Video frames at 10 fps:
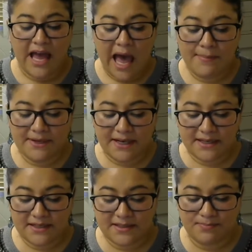
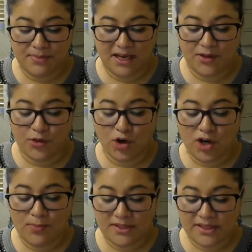hepatitis B,
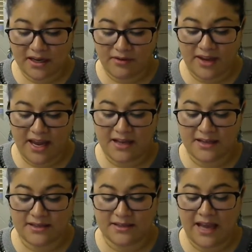30% of
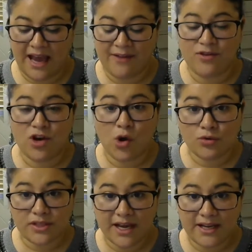cases had no
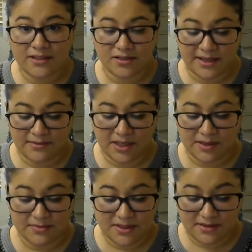signs or
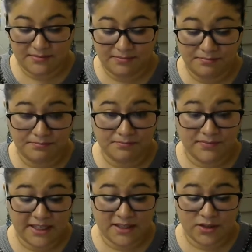symptoms.
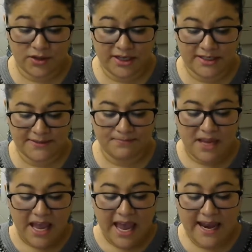That's crazy.
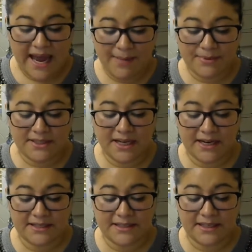And
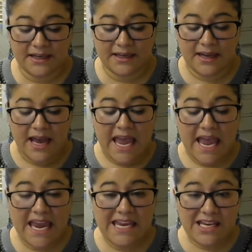hepatitis C,
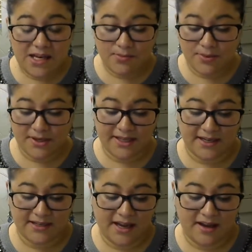
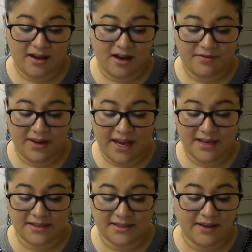80% of
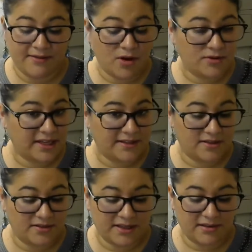cases had no signs or
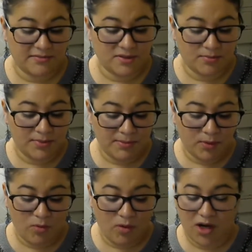symptoms. So people
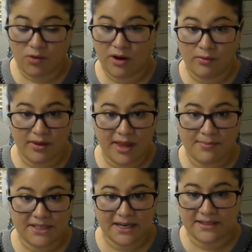are walking around with
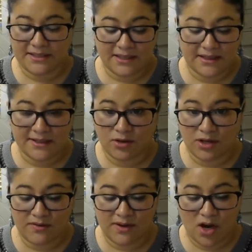hepatitis C and they don't
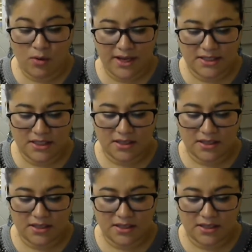even know it.